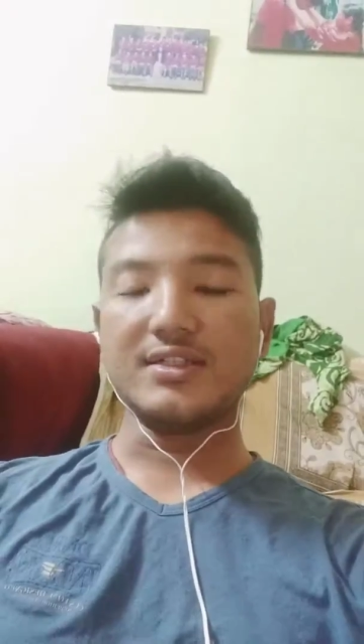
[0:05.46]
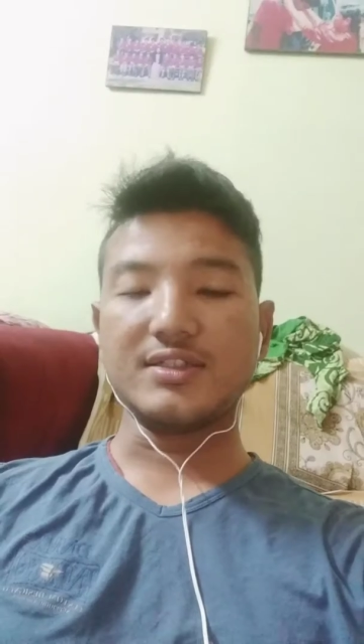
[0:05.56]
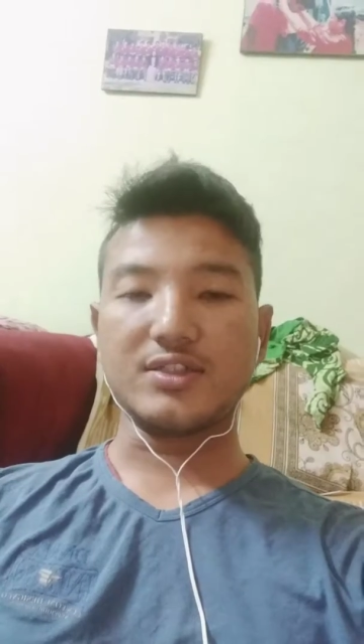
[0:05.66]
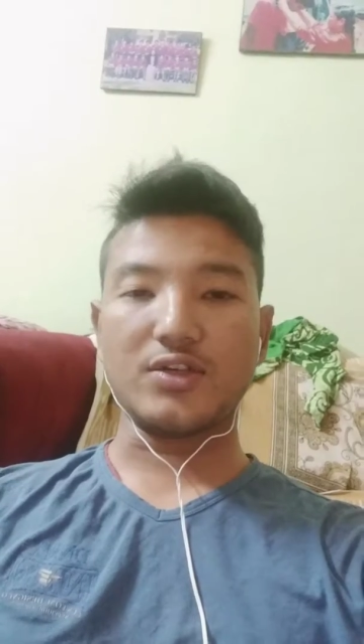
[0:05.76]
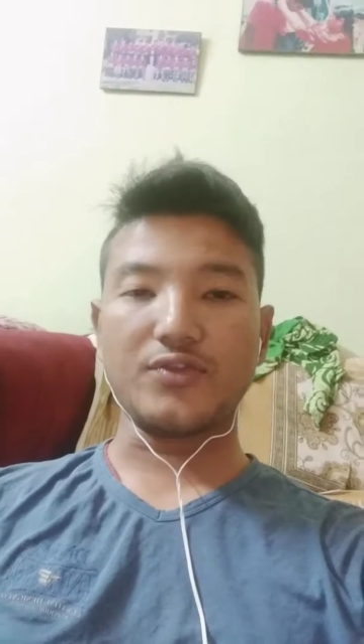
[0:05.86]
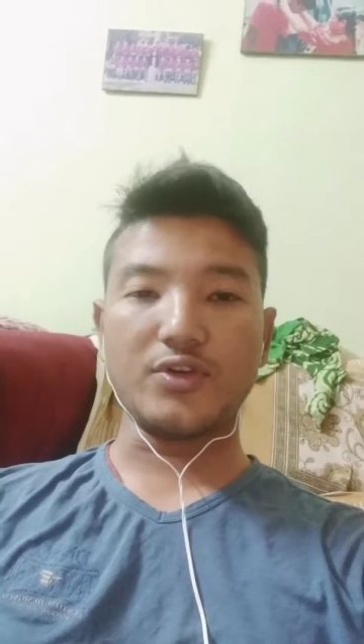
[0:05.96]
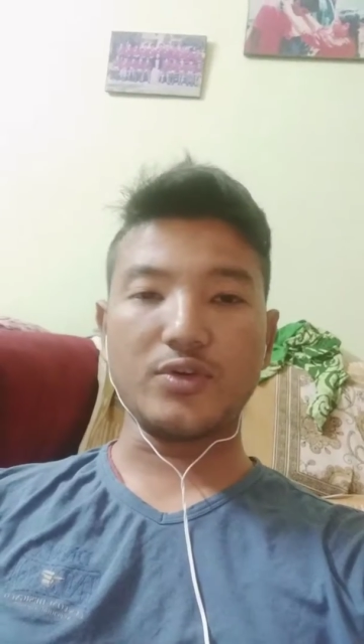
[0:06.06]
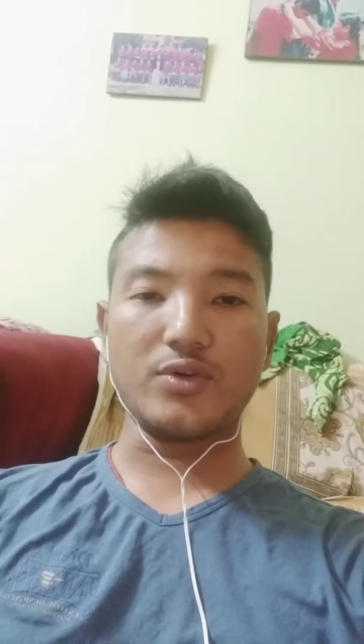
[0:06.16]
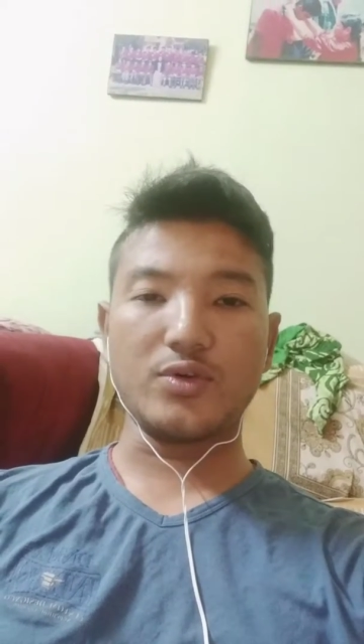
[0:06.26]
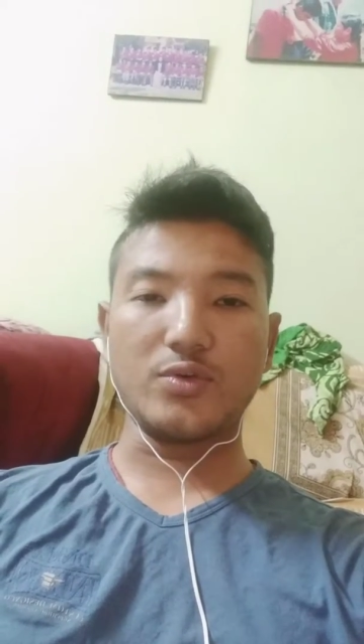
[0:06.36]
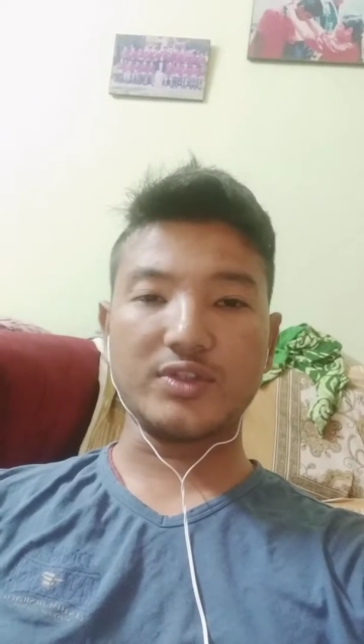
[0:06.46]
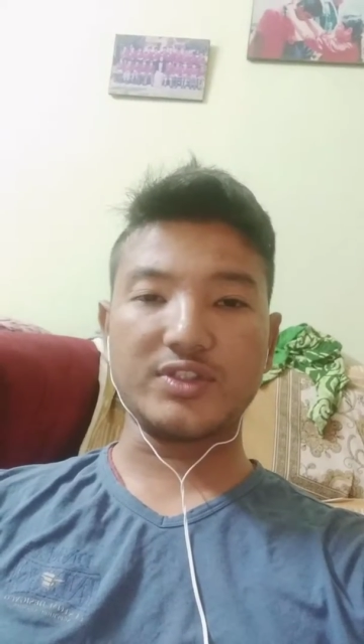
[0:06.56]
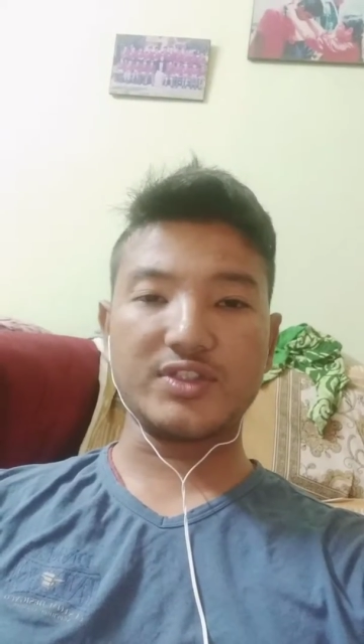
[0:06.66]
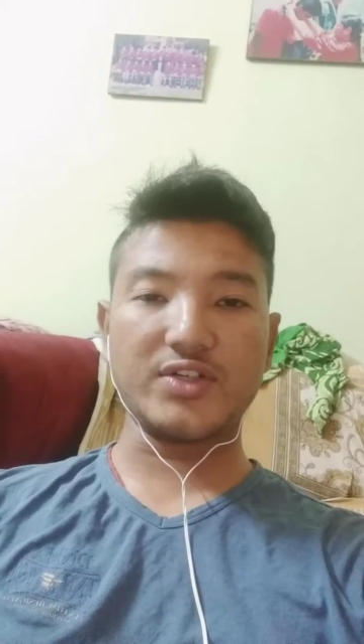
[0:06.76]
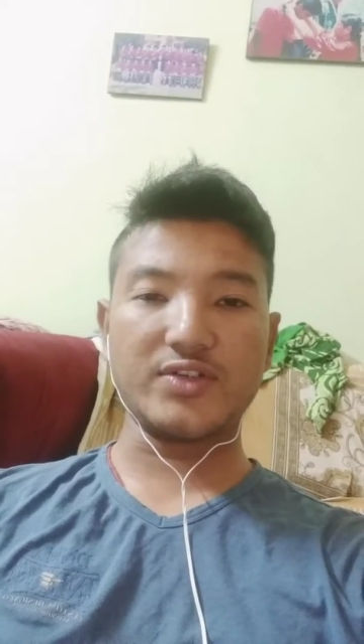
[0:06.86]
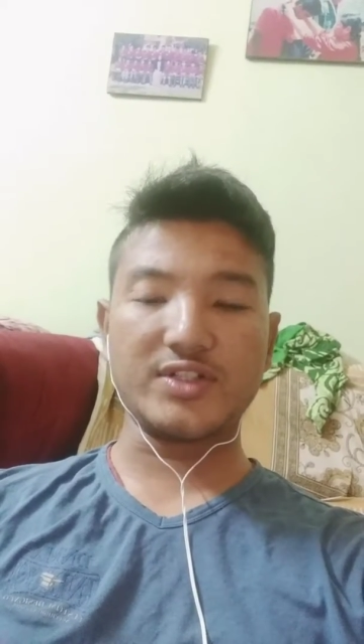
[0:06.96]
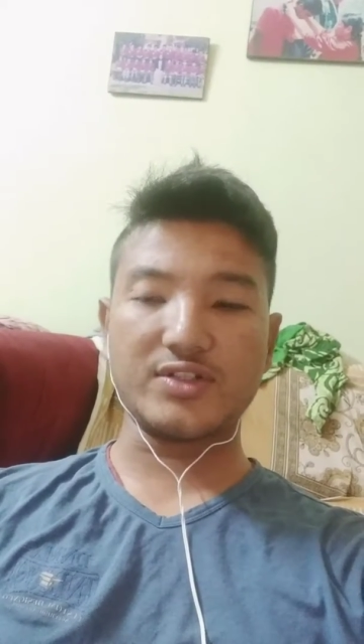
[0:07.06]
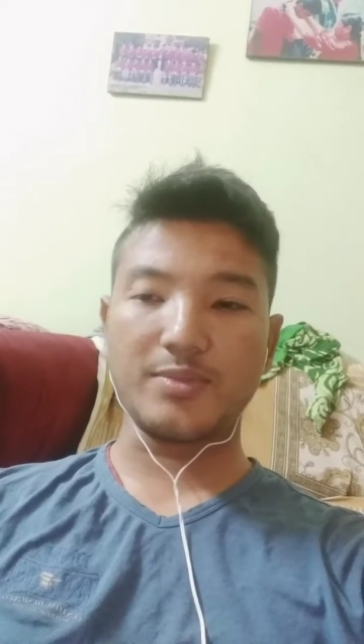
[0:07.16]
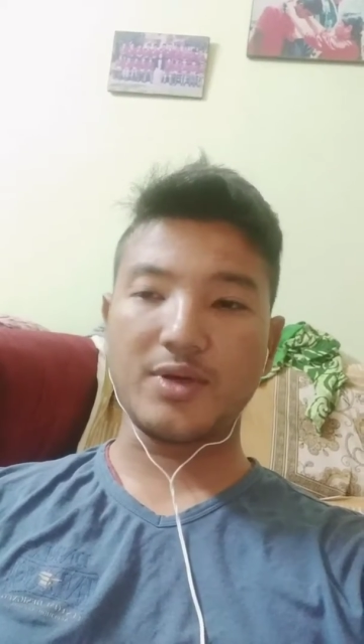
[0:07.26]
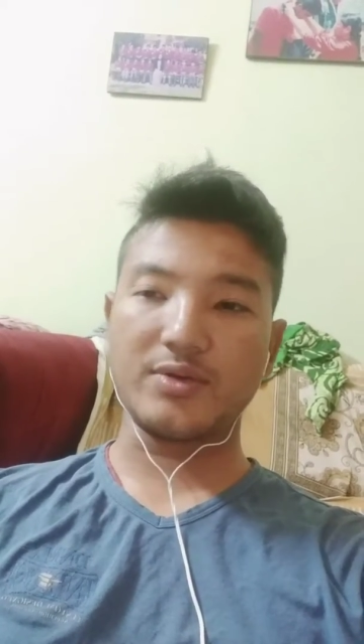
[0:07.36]
So if you don't know what this series is
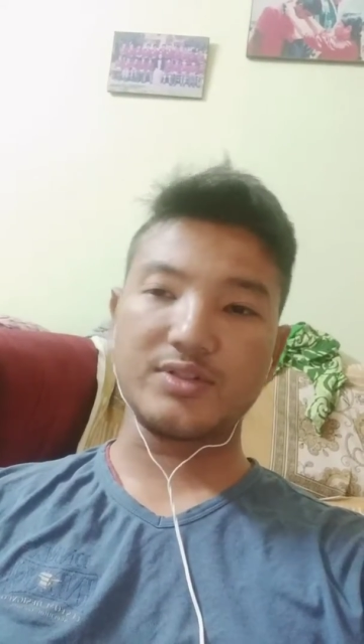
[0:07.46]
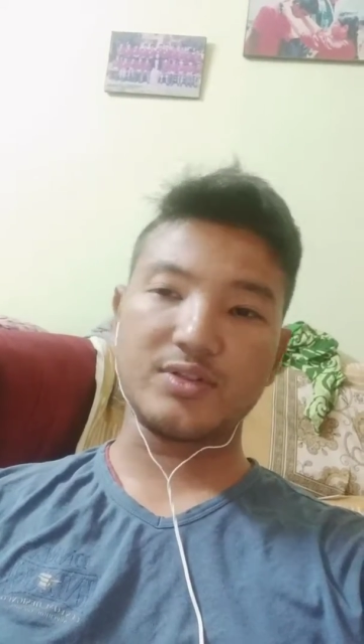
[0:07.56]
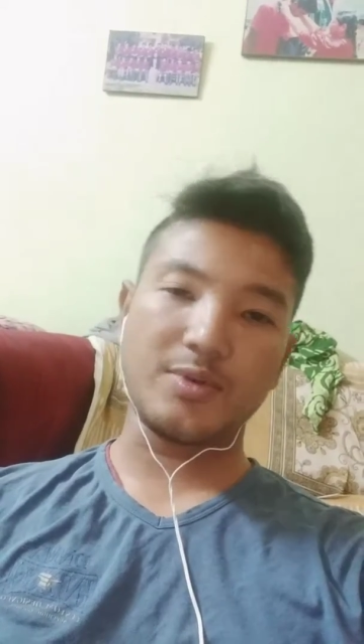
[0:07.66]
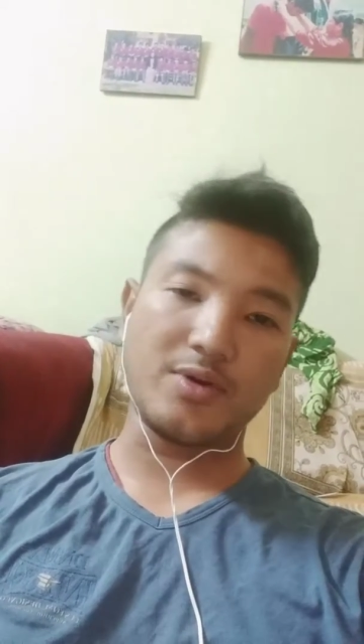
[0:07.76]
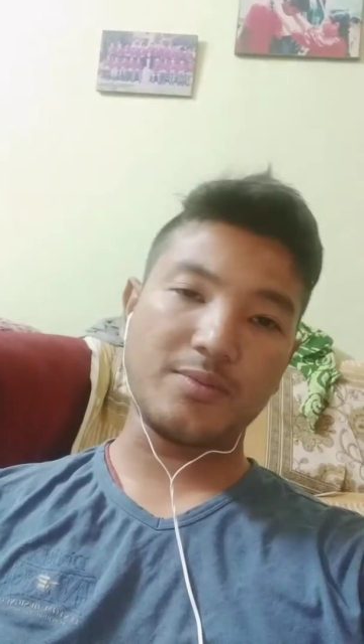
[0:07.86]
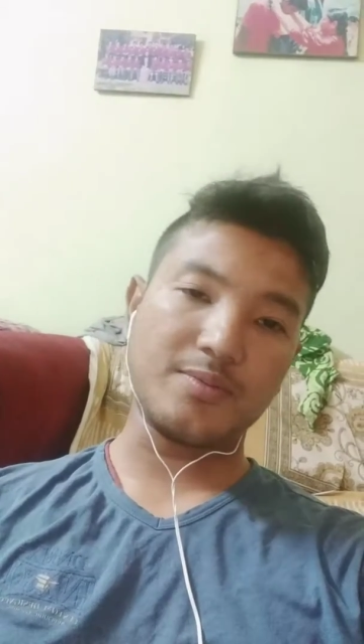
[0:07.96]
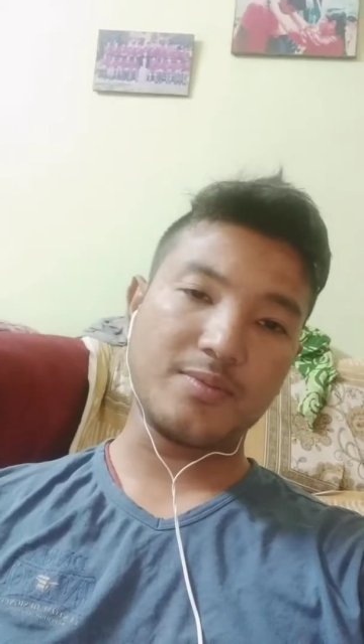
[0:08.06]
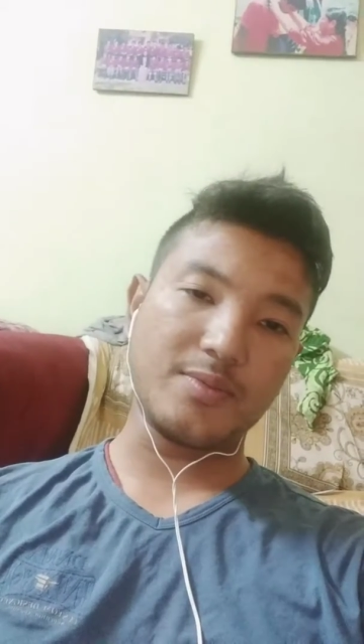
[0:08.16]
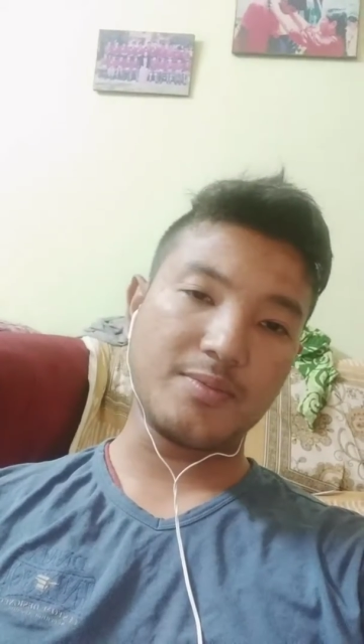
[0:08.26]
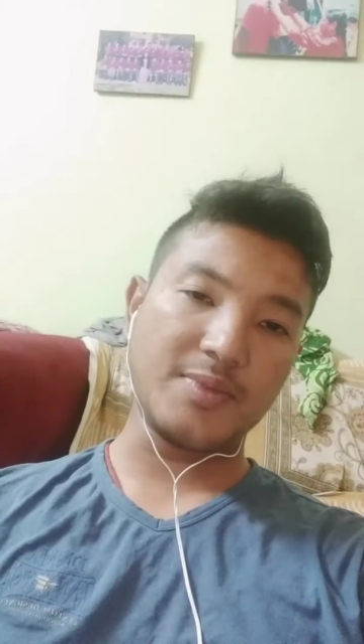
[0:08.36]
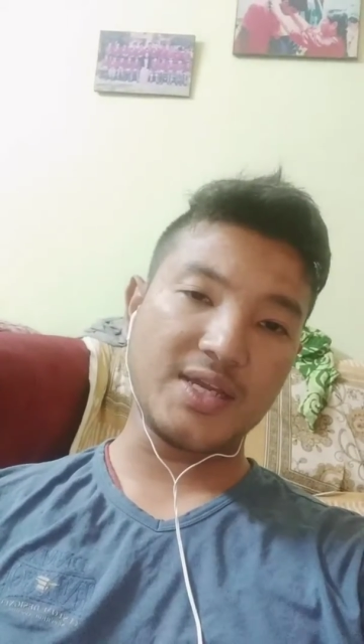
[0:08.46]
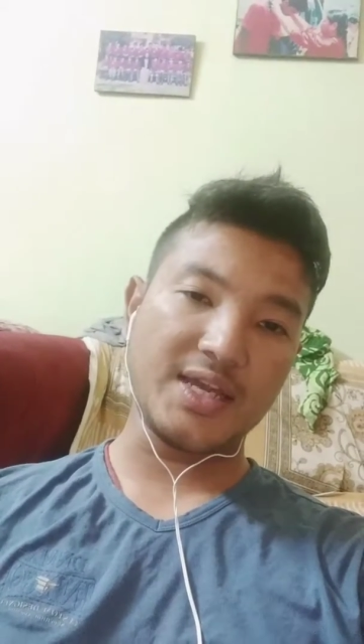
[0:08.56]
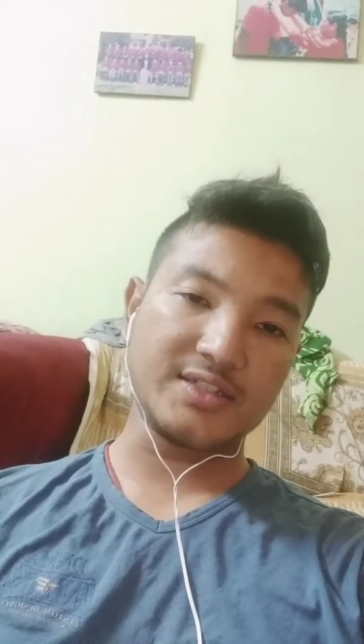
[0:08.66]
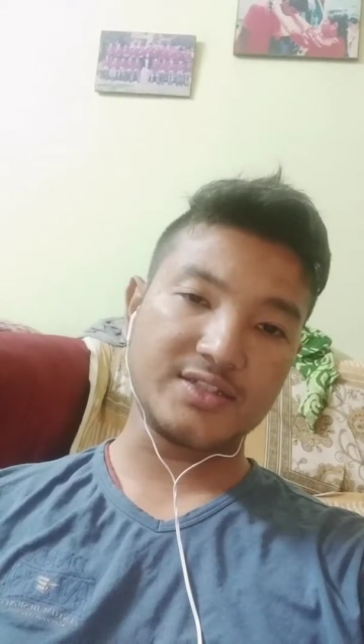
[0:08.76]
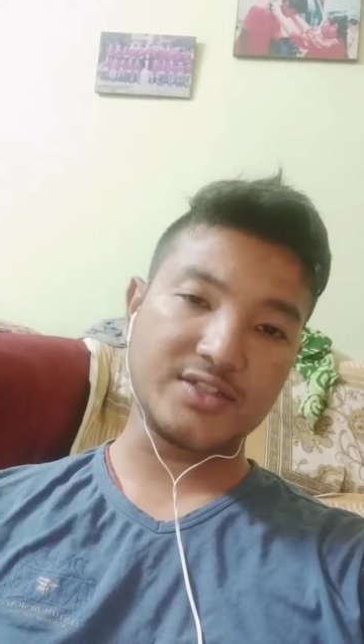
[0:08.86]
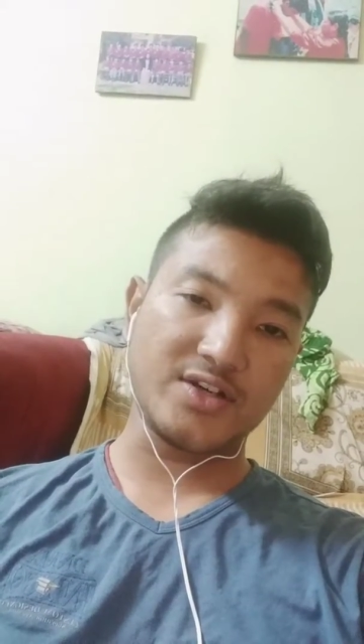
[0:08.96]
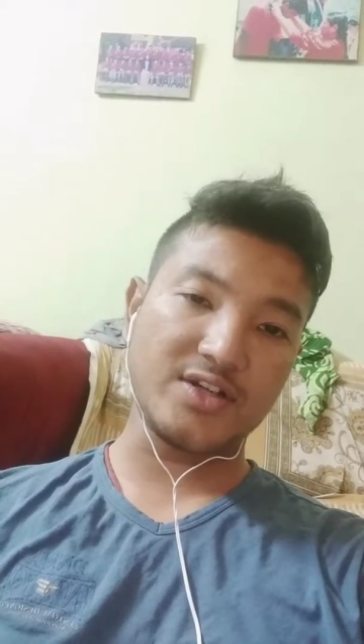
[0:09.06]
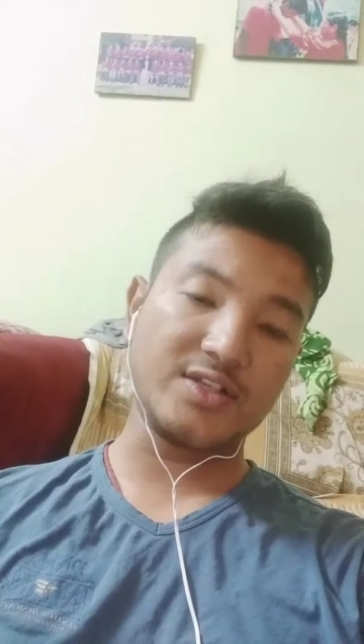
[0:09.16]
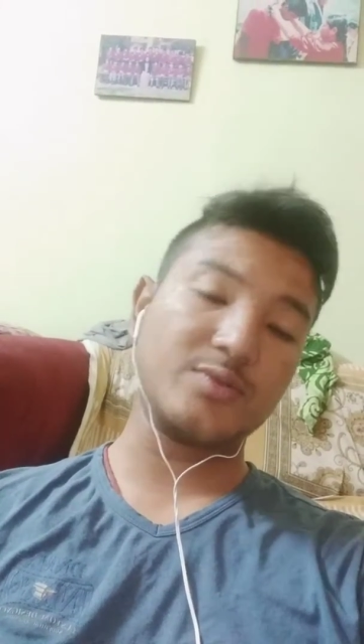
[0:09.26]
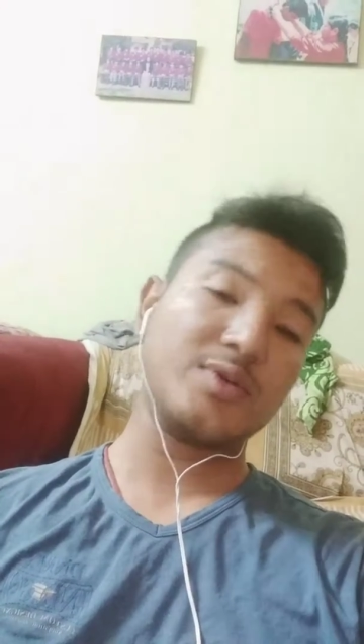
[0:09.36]
about, it's about me as a
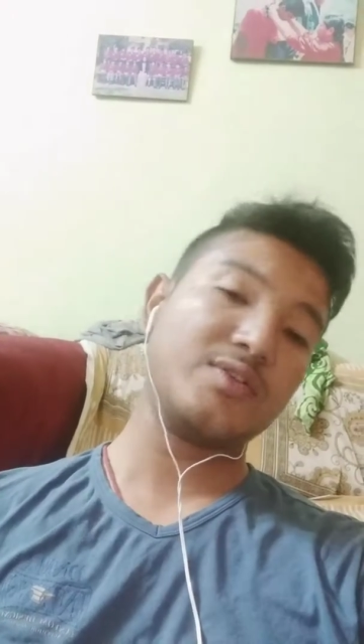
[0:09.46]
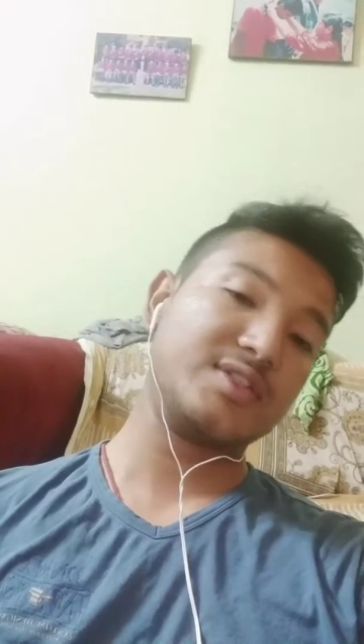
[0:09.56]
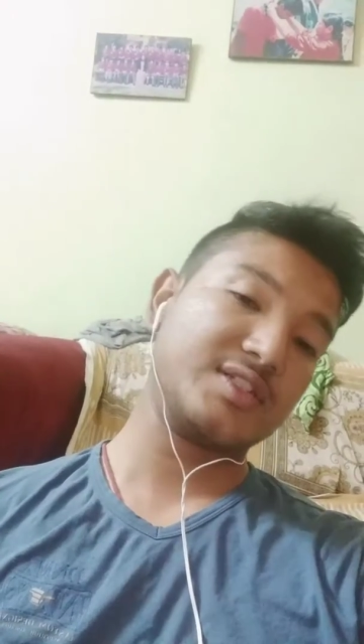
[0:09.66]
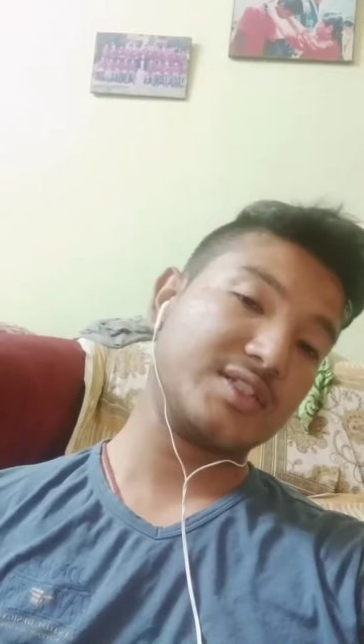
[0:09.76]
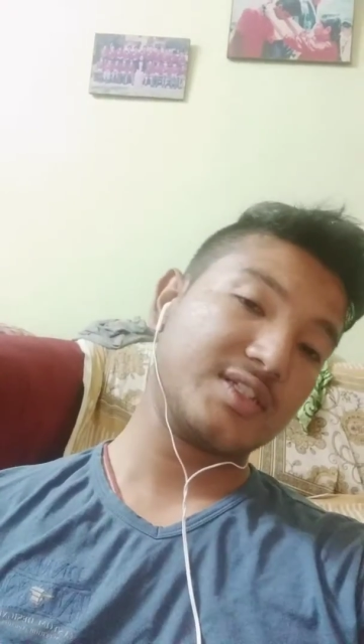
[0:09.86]
child when I was,